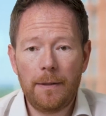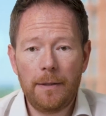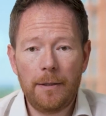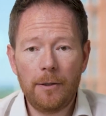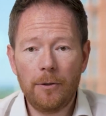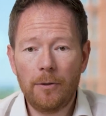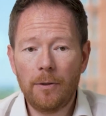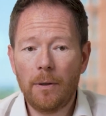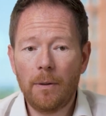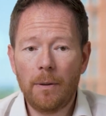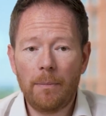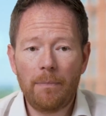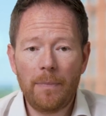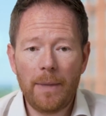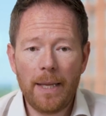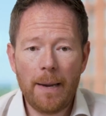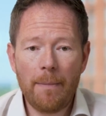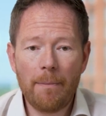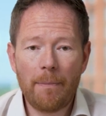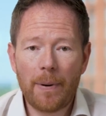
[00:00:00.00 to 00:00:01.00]
The other
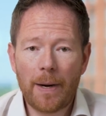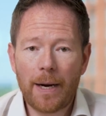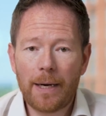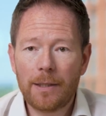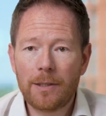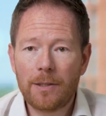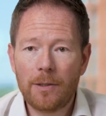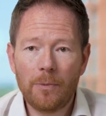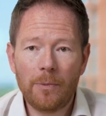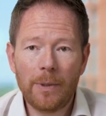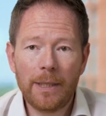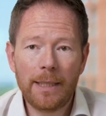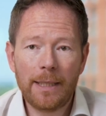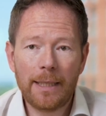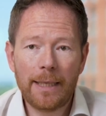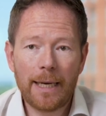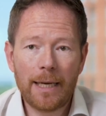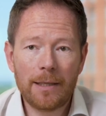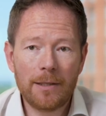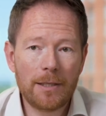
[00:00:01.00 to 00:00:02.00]
impact that we
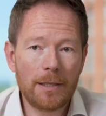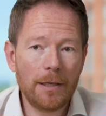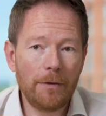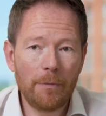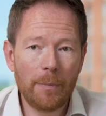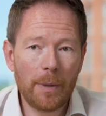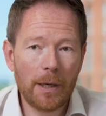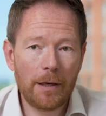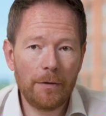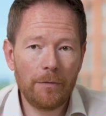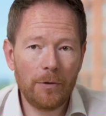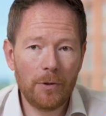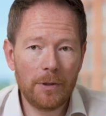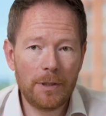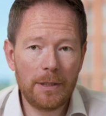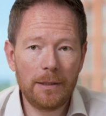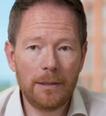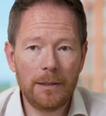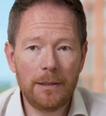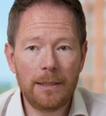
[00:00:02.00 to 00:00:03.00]
can see from market
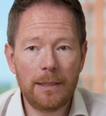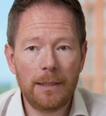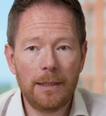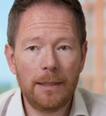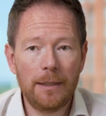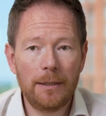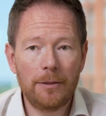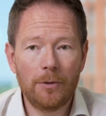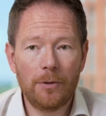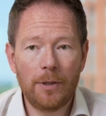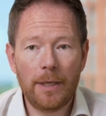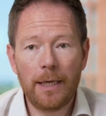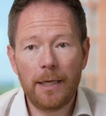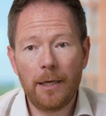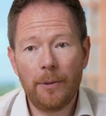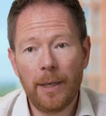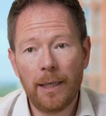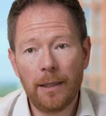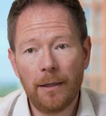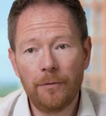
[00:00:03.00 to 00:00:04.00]
volatility is on
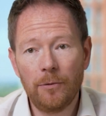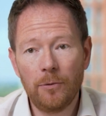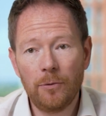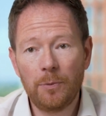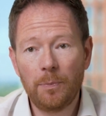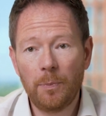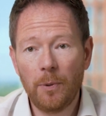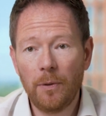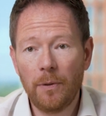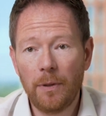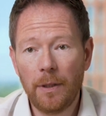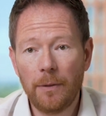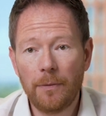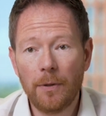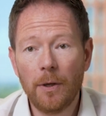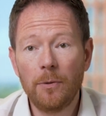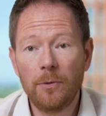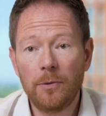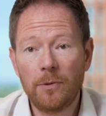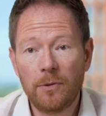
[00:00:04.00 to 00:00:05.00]
AUA levels, but
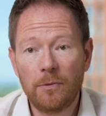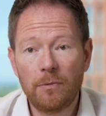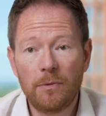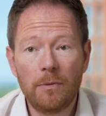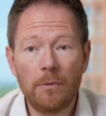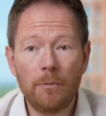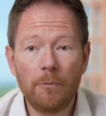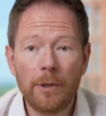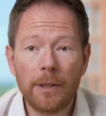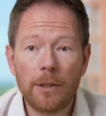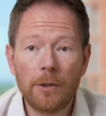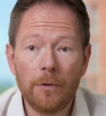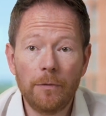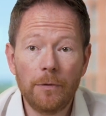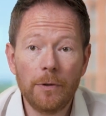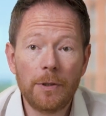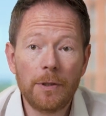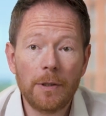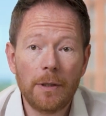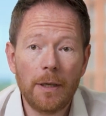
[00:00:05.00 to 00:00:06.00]
those
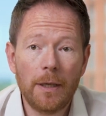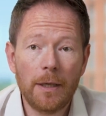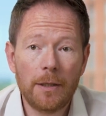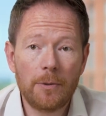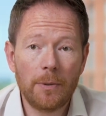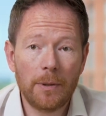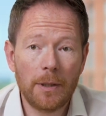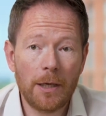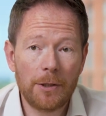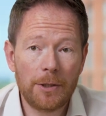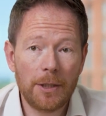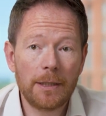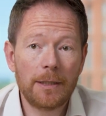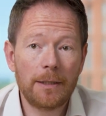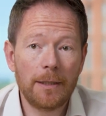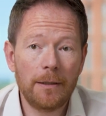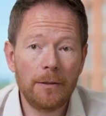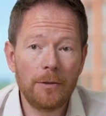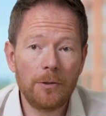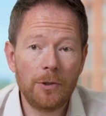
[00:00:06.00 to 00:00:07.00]
recovered to a large
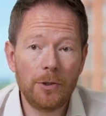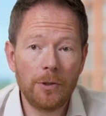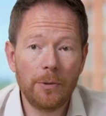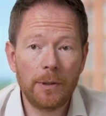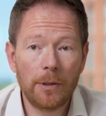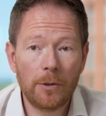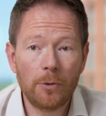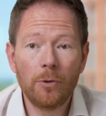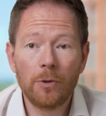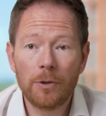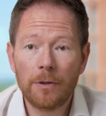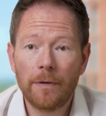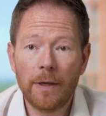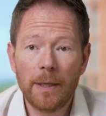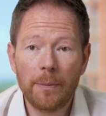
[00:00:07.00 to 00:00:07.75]
extent during the course of